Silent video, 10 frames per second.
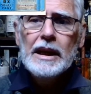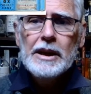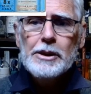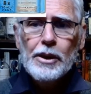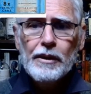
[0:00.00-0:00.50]

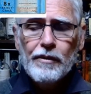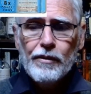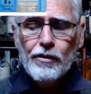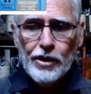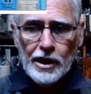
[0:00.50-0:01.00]
So
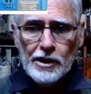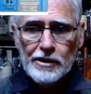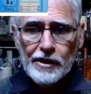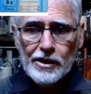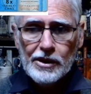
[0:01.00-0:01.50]
for those
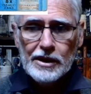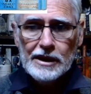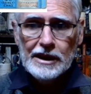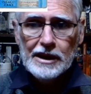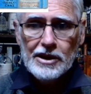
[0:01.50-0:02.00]
of
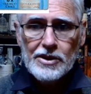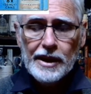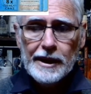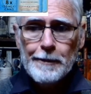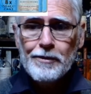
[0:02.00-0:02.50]
us in
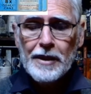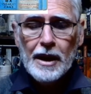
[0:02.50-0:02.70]
Australia,